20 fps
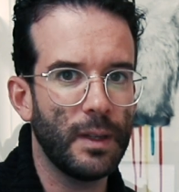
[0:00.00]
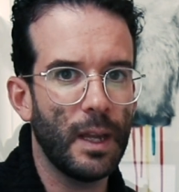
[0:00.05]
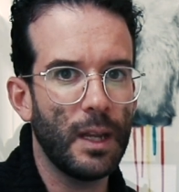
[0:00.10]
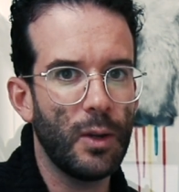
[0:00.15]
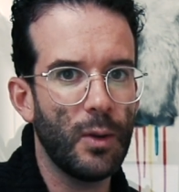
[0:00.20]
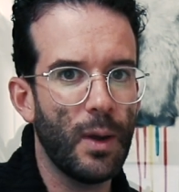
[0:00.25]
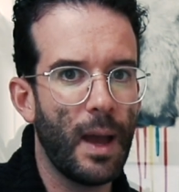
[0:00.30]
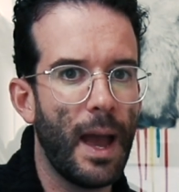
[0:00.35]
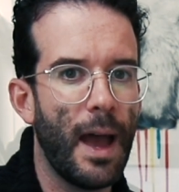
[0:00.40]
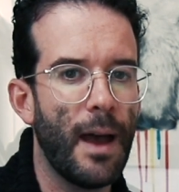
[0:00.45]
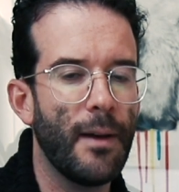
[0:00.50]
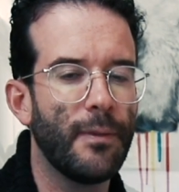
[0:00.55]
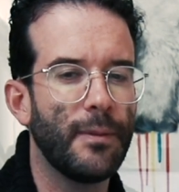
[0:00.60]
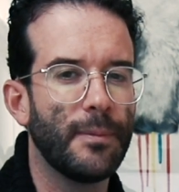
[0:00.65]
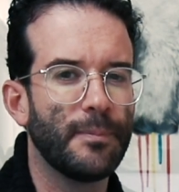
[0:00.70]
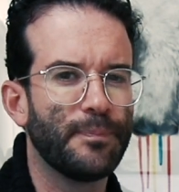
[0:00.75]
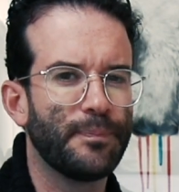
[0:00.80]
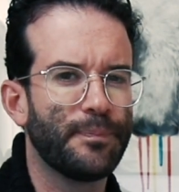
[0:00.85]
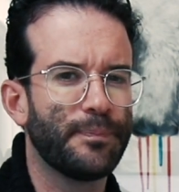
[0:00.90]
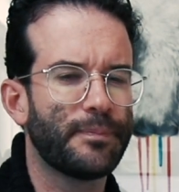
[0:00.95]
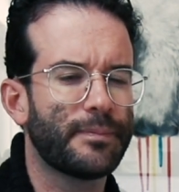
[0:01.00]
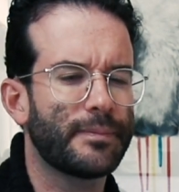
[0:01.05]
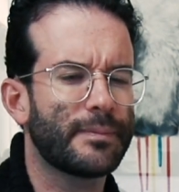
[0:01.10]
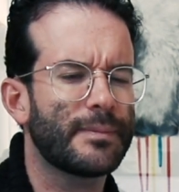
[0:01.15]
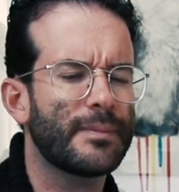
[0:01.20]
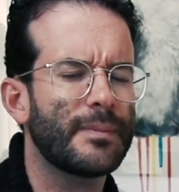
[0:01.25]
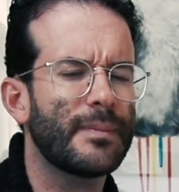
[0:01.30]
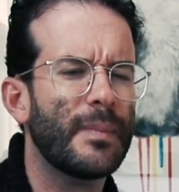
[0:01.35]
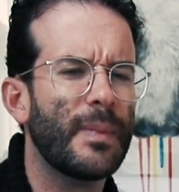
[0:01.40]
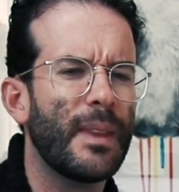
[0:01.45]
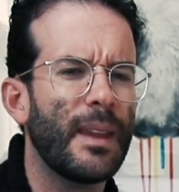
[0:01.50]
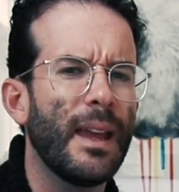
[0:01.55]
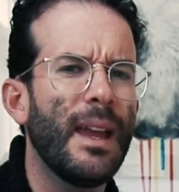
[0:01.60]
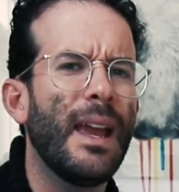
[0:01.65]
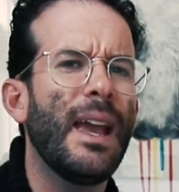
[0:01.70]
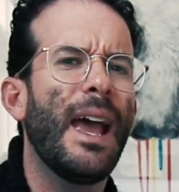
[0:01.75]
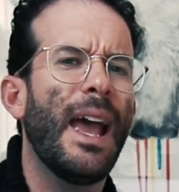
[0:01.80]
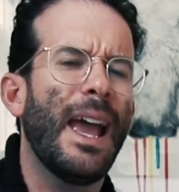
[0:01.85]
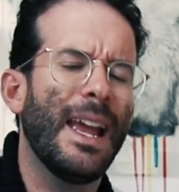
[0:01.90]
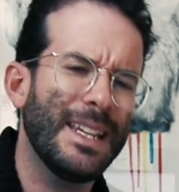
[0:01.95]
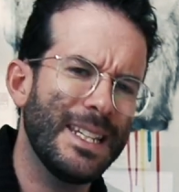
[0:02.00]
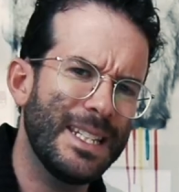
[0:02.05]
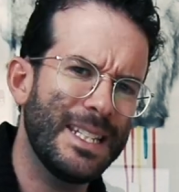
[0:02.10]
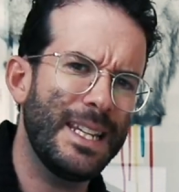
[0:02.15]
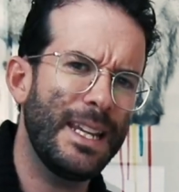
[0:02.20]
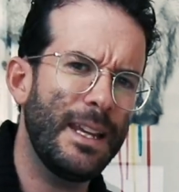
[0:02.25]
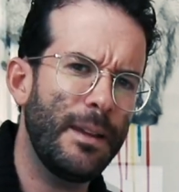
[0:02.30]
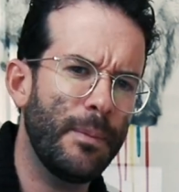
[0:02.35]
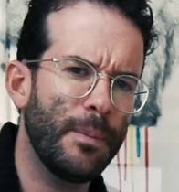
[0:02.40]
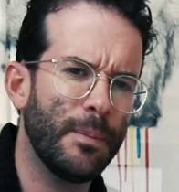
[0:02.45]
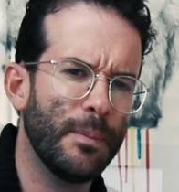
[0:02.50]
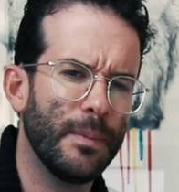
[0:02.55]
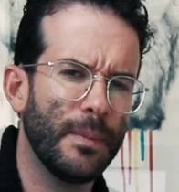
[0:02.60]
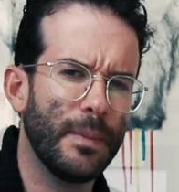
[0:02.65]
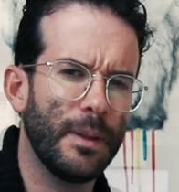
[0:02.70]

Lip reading: that you have, and see